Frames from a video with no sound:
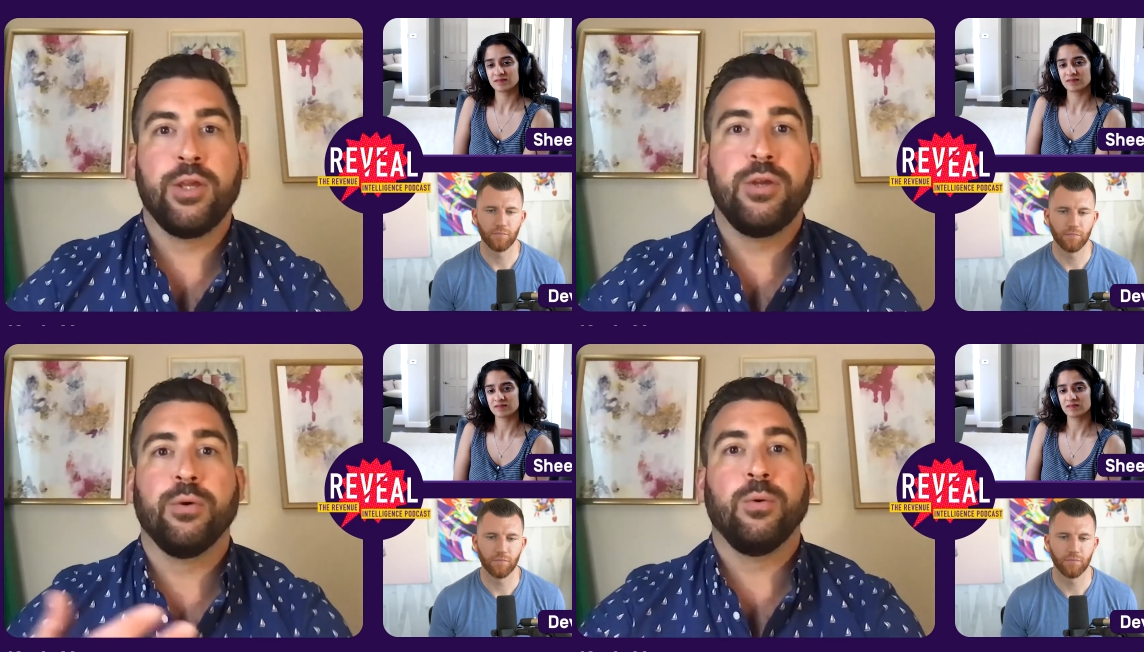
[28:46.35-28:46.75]

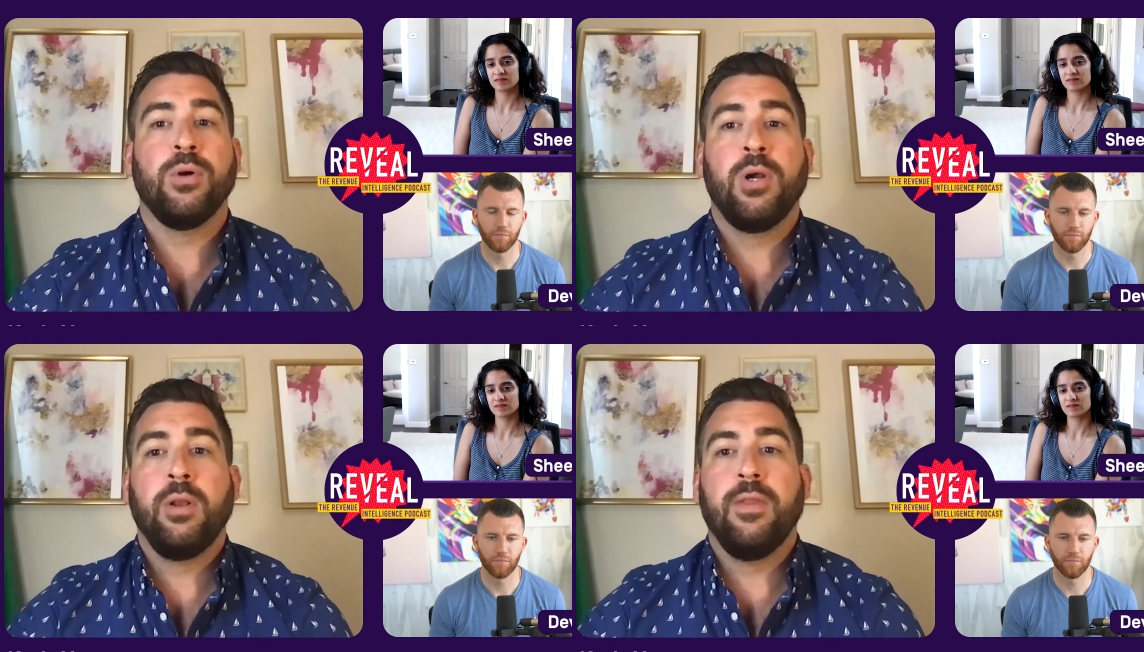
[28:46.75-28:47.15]

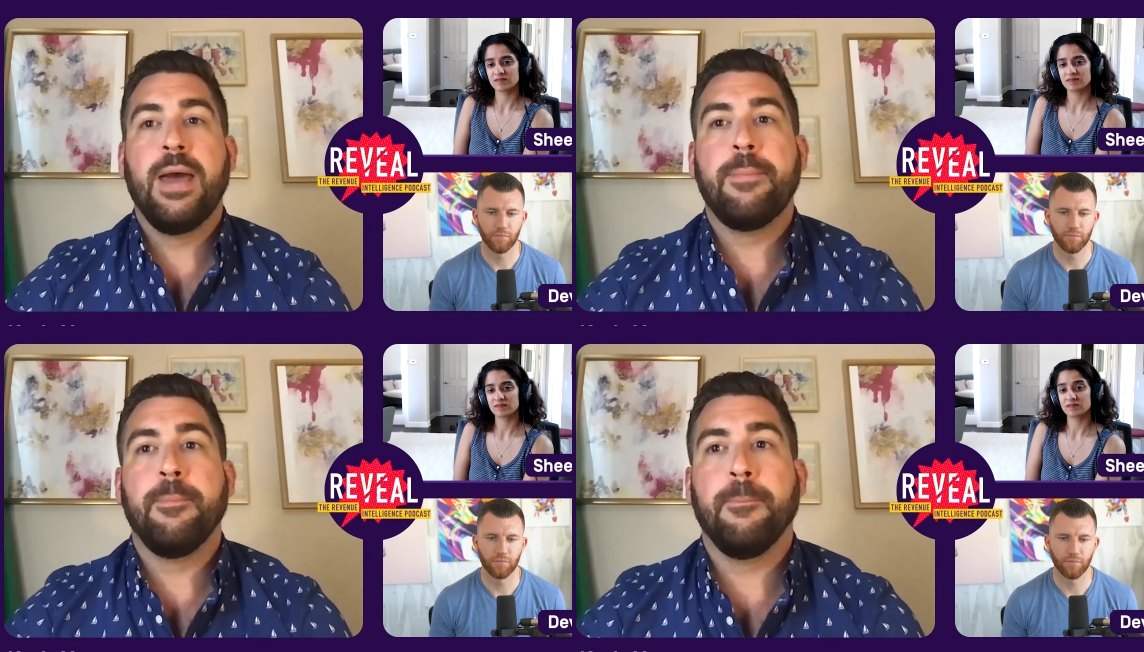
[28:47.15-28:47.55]
Speaker 1: you
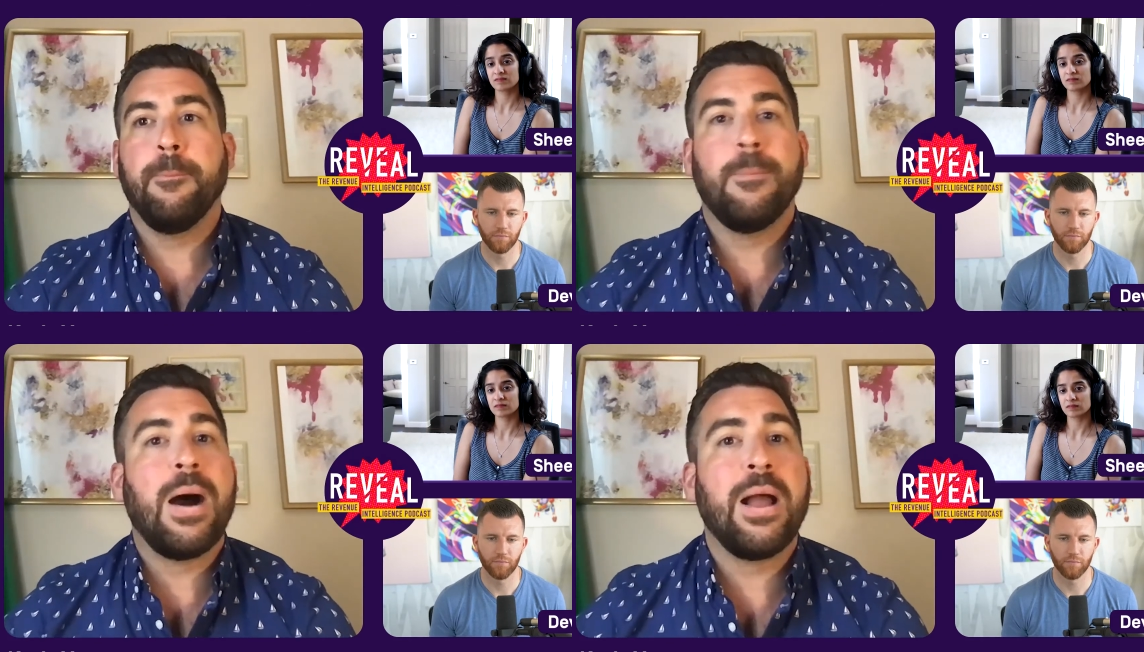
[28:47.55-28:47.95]
that
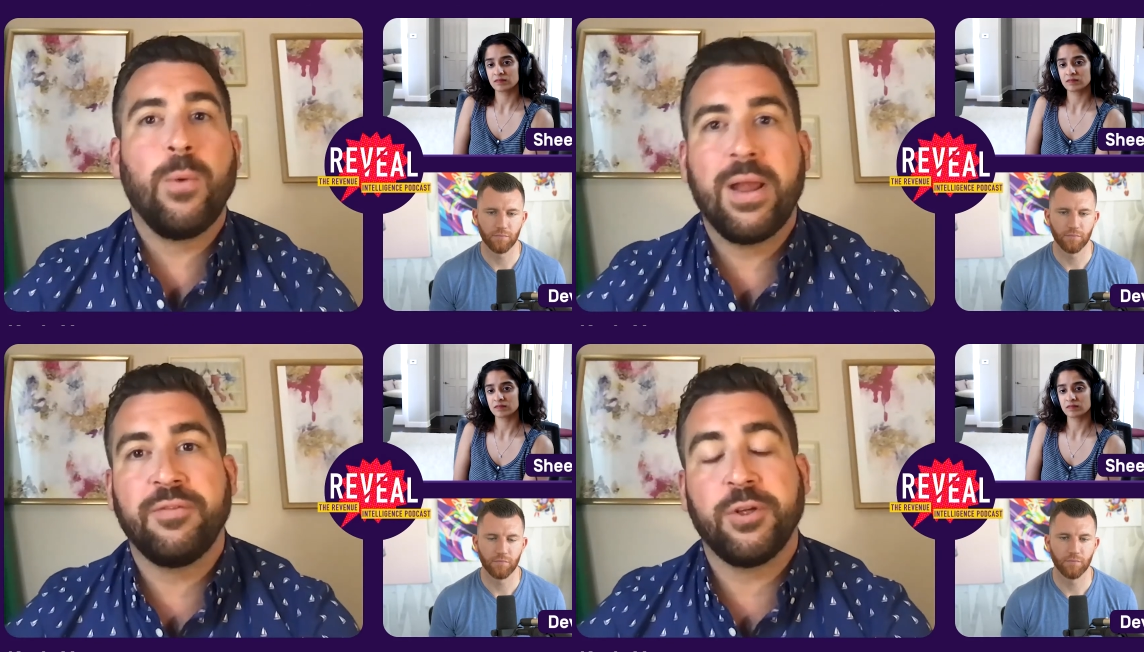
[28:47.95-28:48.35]
my
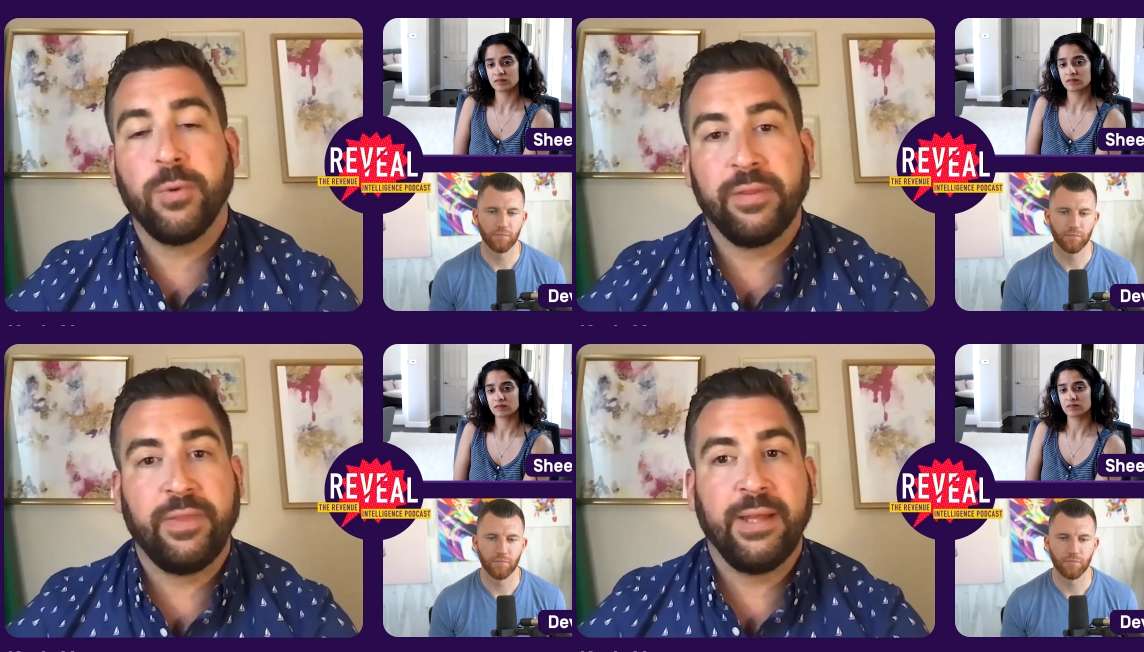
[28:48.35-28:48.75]
way of
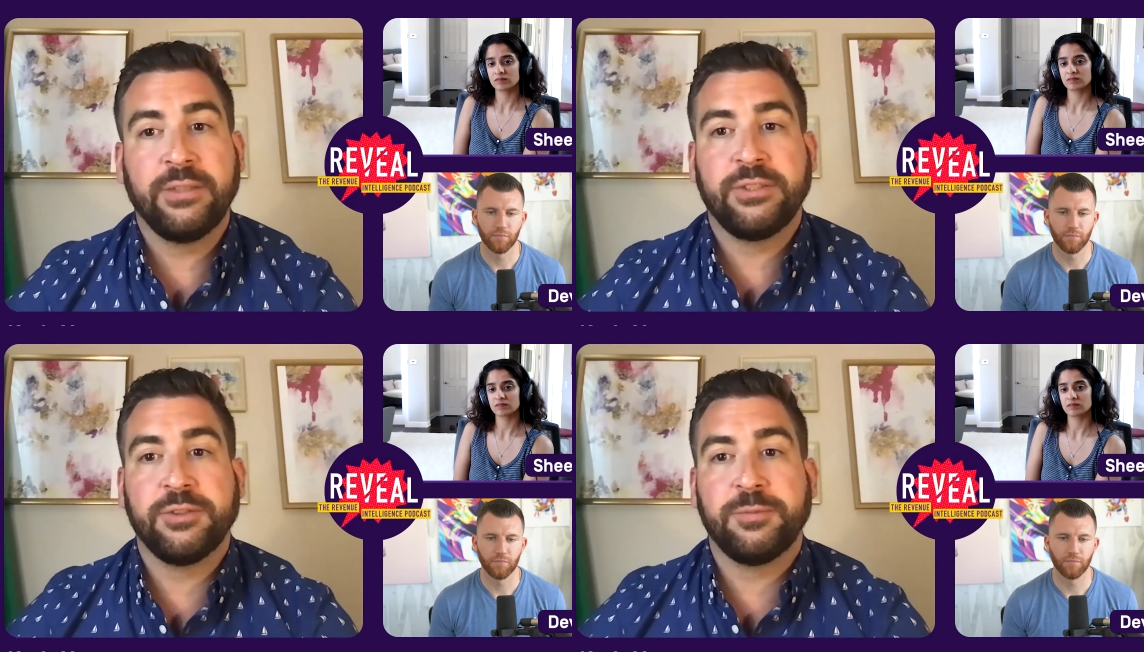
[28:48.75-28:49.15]
doing
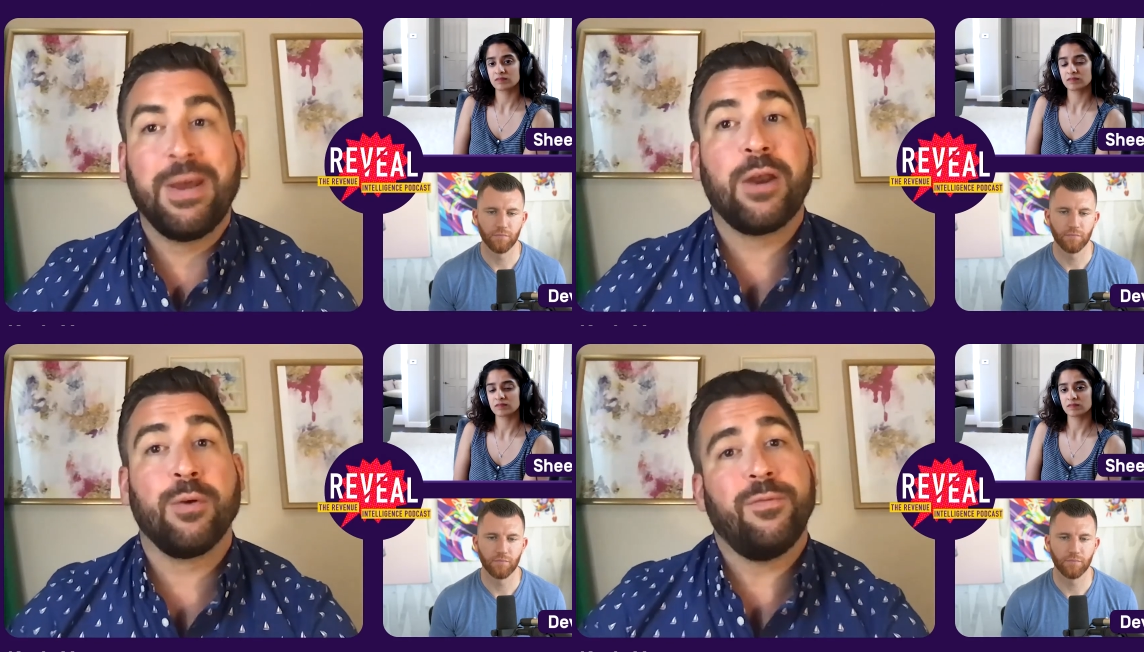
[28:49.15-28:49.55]
things is
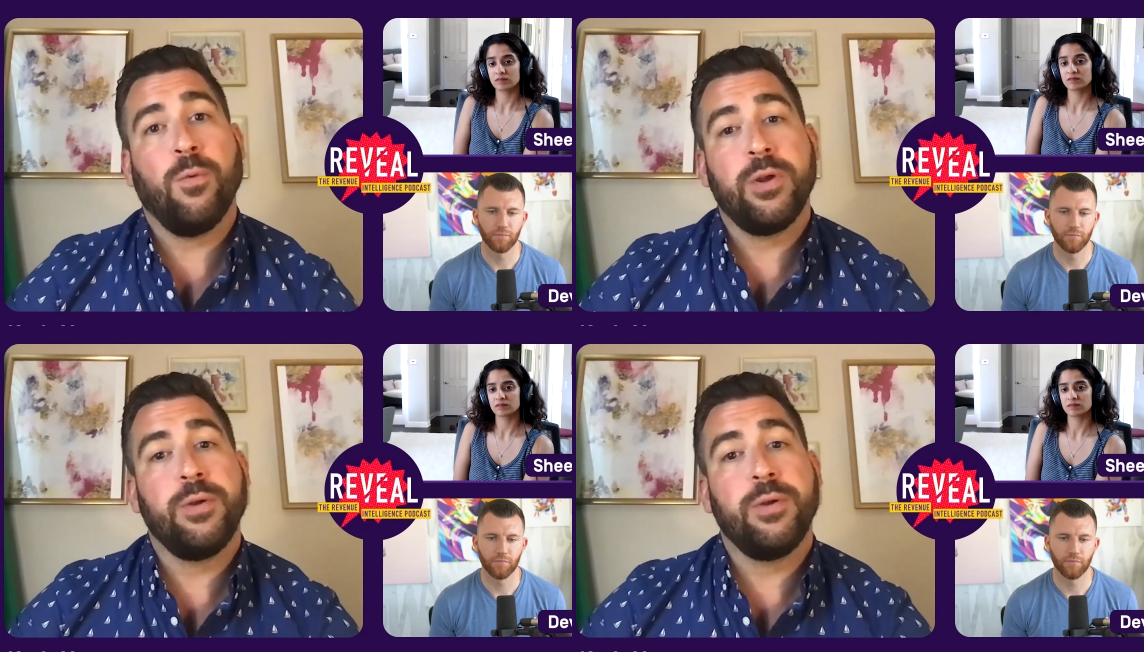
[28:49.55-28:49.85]
better for